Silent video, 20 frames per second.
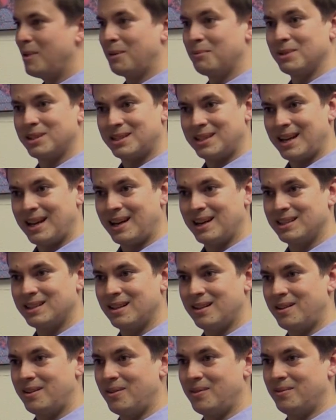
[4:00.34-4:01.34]
make mistakes,
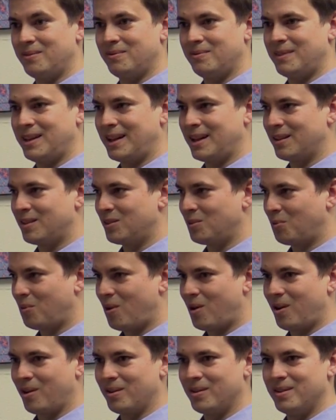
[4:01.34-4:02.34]
and then they get the
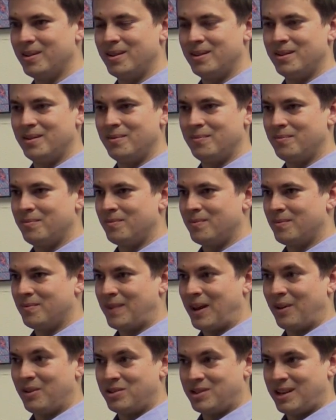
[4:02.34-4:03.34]
wrong
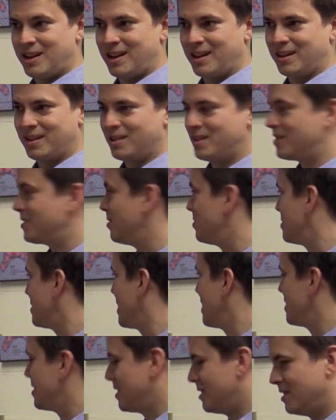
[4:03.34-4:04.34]
phylogenetic
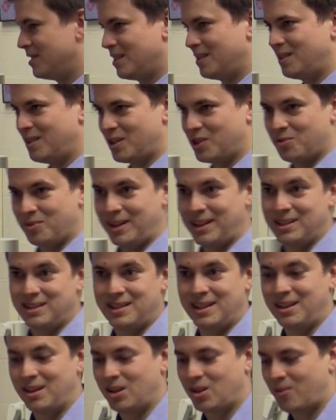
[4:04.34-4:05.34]
associations, and the tree
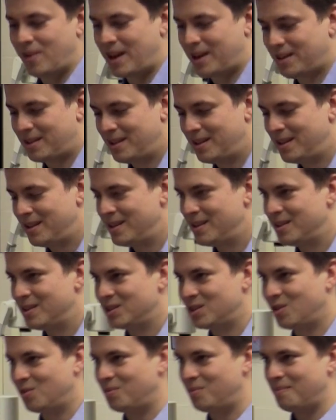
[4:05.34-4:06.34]
is incorrect.
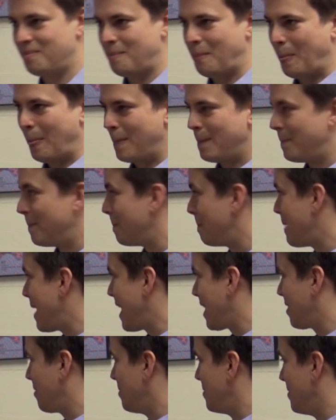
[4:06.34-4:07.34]
So
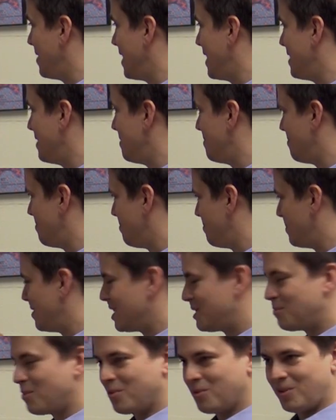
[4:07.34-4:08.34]
back when you had
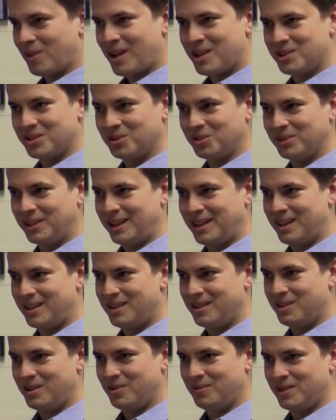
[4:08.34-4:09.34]
just morphological data
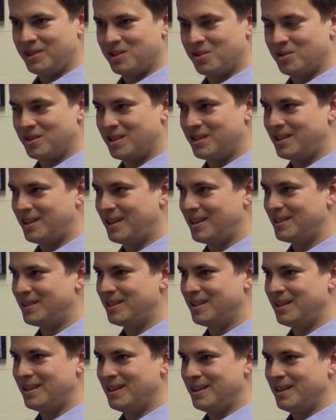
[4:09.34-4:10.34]
to do these sorts of
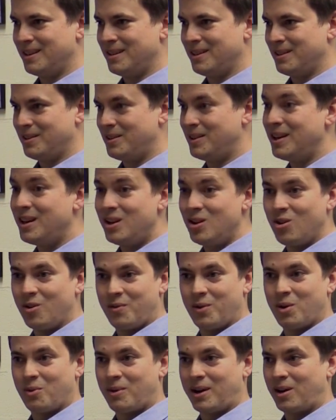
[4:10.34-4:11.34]
studies, you didn't know
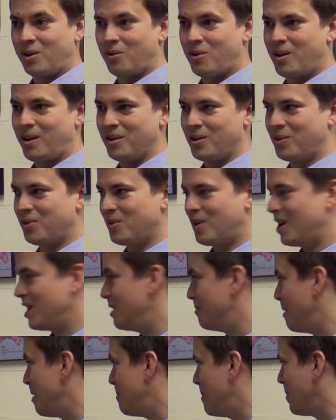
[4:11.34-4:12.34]
if you were right or wrong. You thought
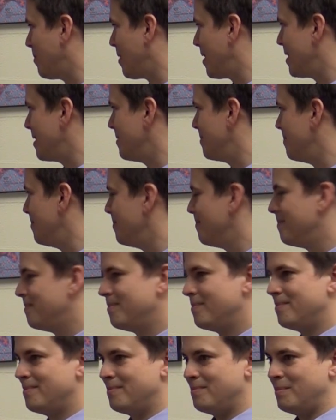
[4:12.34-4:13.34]
you might be right.
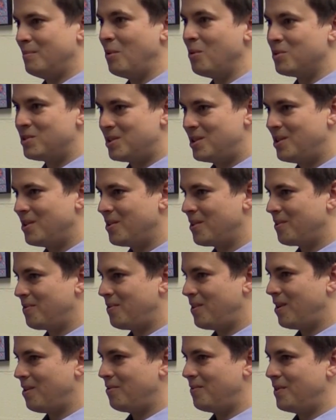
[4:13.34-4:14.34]
Most
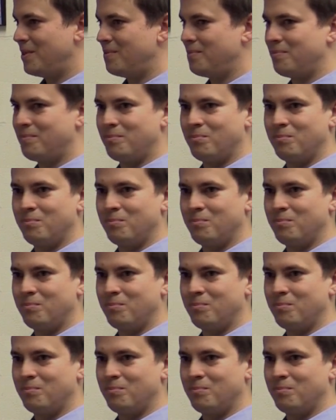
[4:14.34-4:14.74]
of the